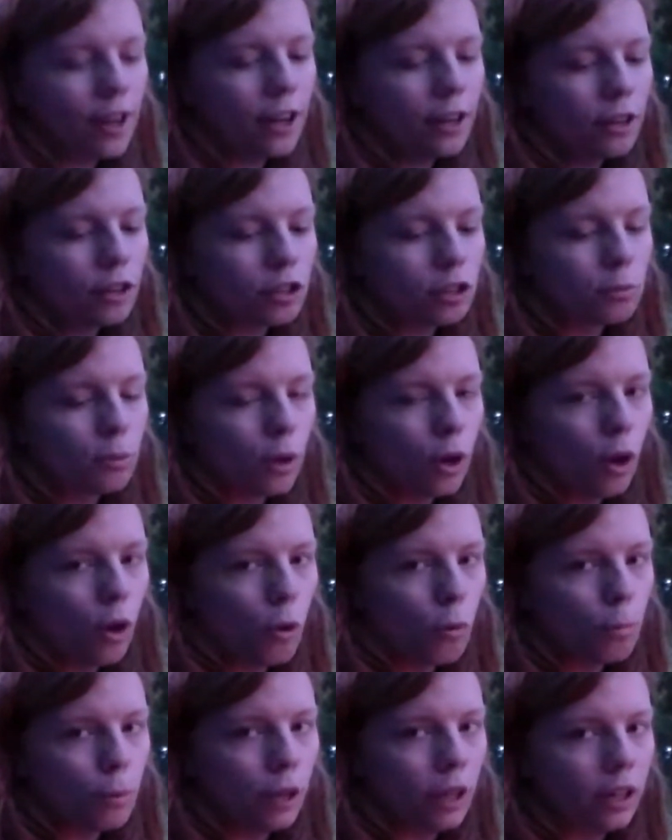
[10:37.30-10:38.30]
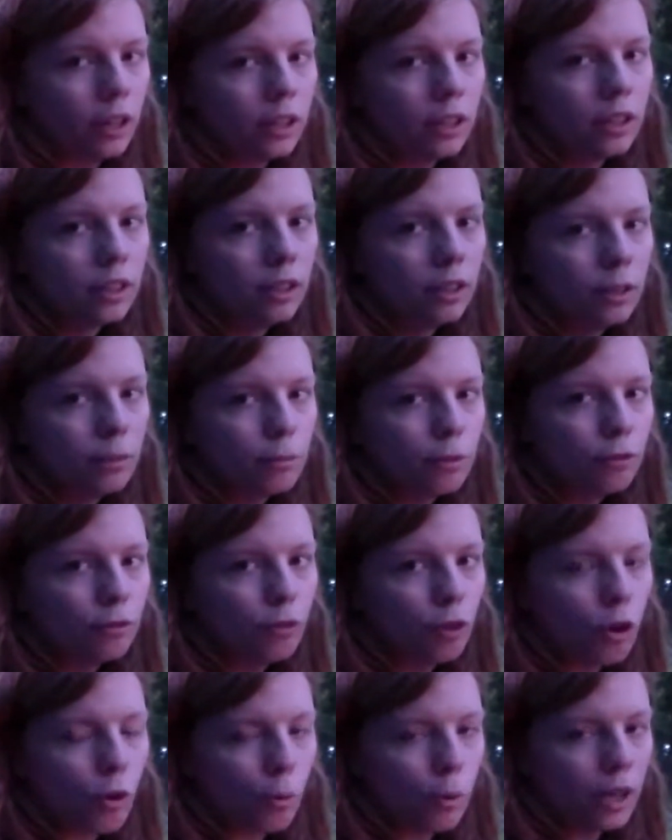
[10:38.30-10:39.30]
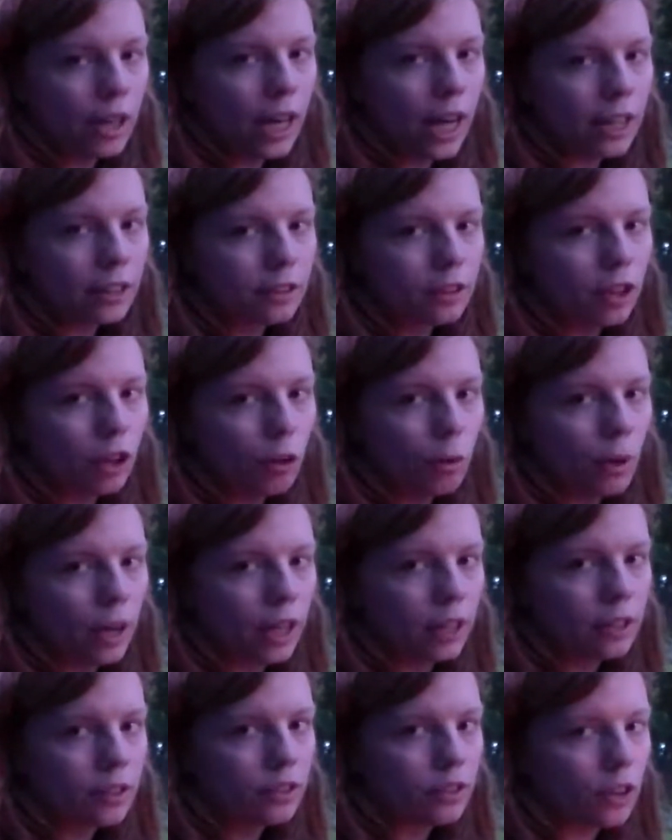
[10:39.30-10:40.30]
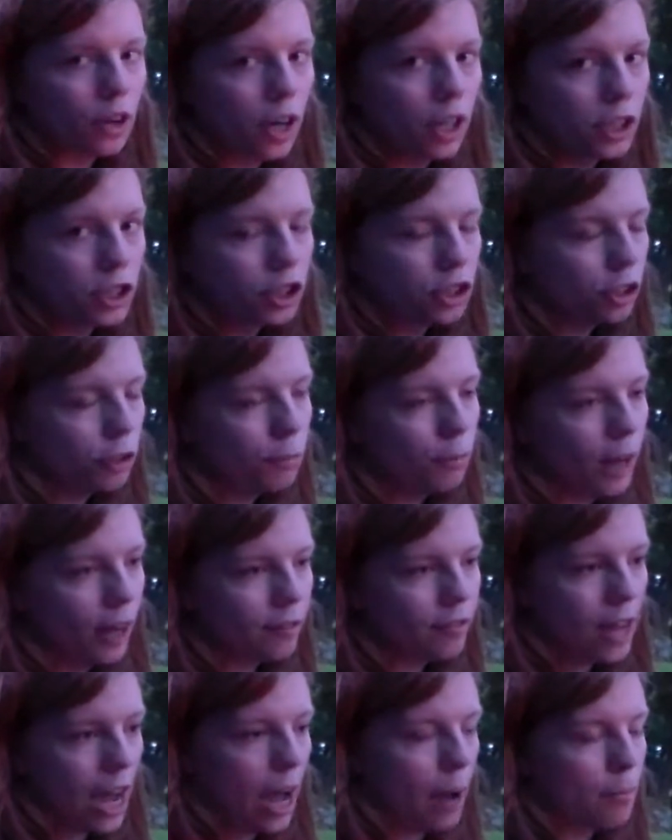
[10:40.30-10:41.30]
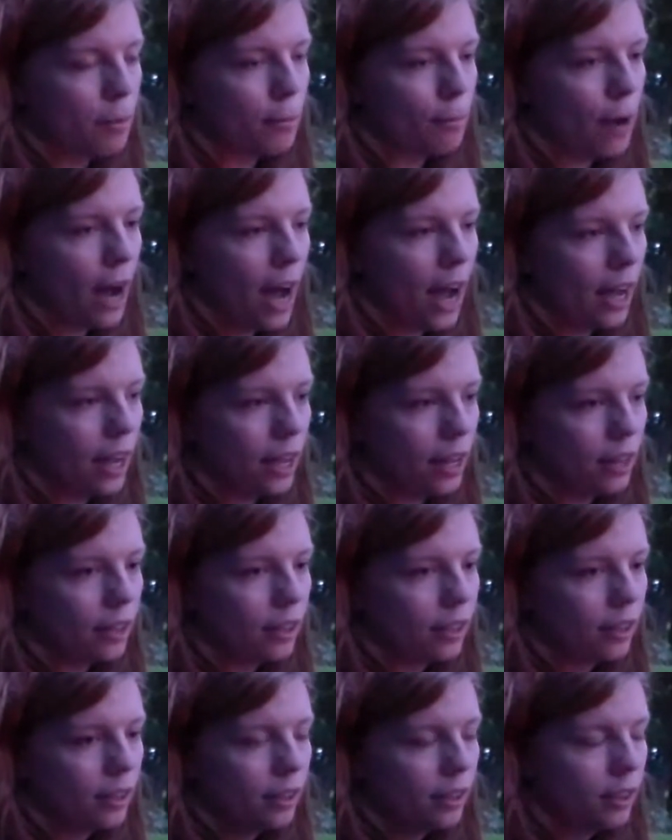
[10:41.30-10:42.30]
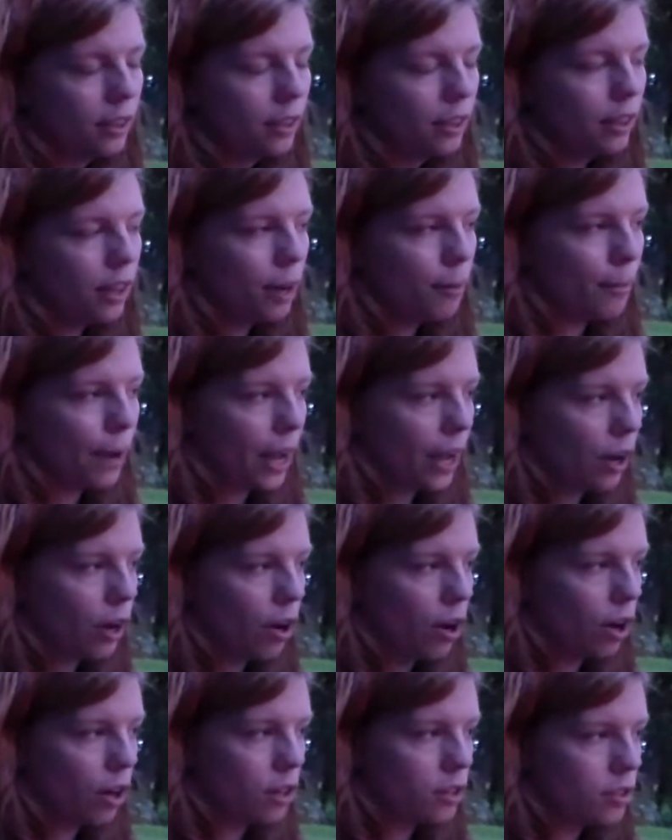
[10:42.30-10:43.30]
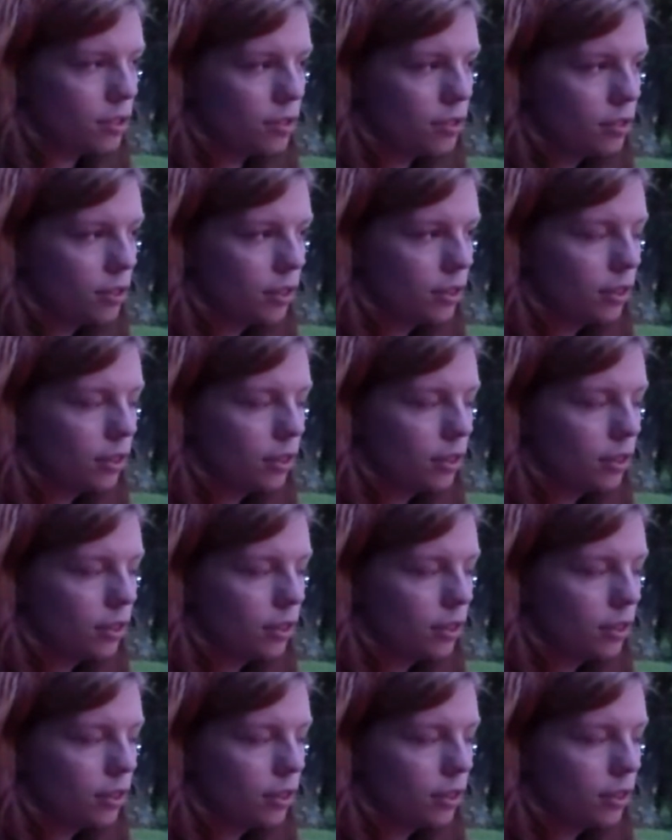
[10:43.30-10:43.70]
vendors were open before we got to go in, so I should have time to buy it on my cards.